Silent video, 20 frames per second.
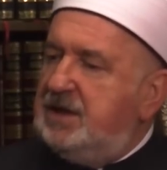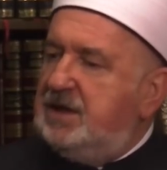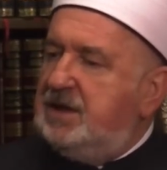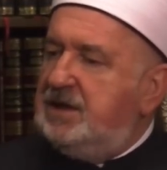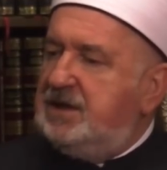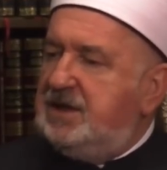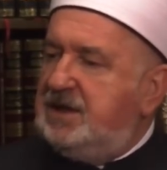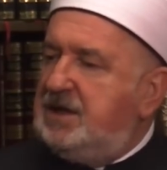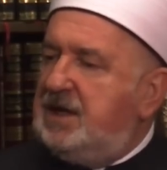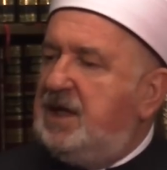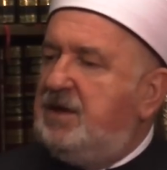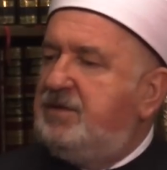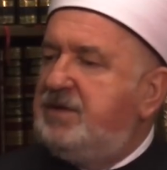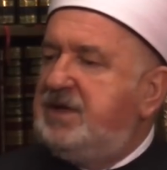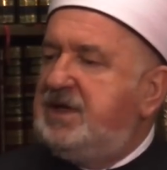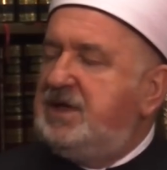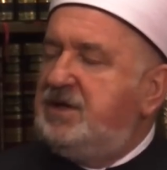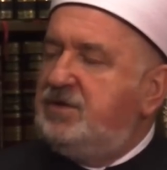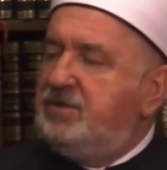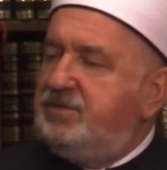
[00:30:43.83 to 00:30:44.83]
then how
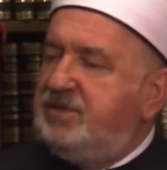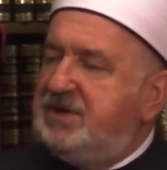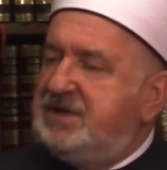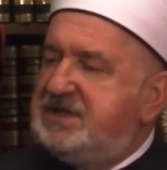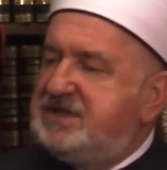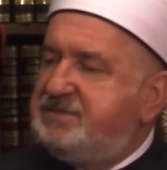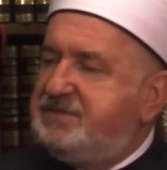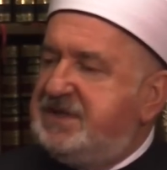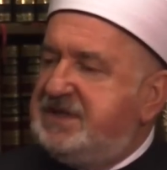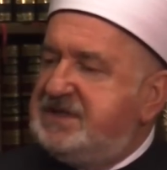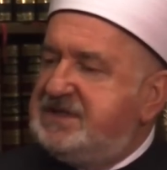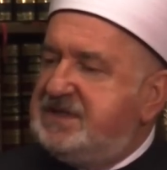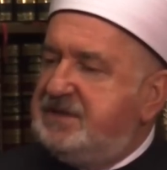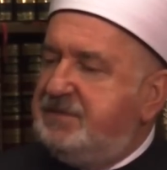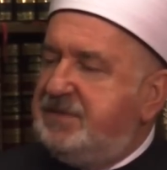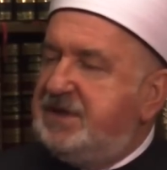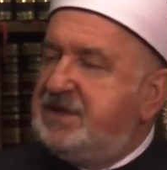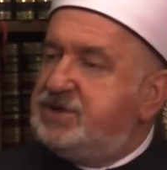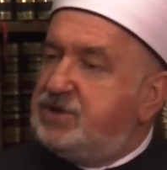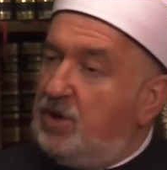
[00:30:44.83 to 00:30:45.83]
can you be
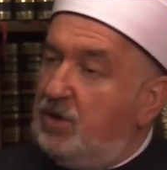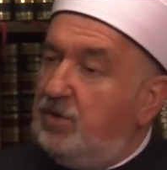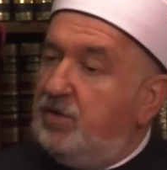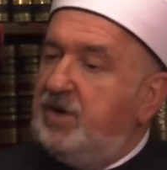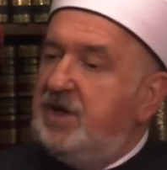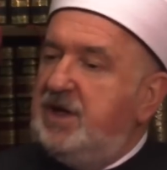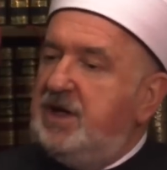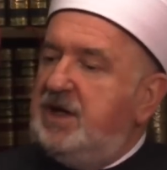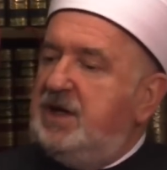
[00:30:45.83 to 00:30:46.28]
responsible? So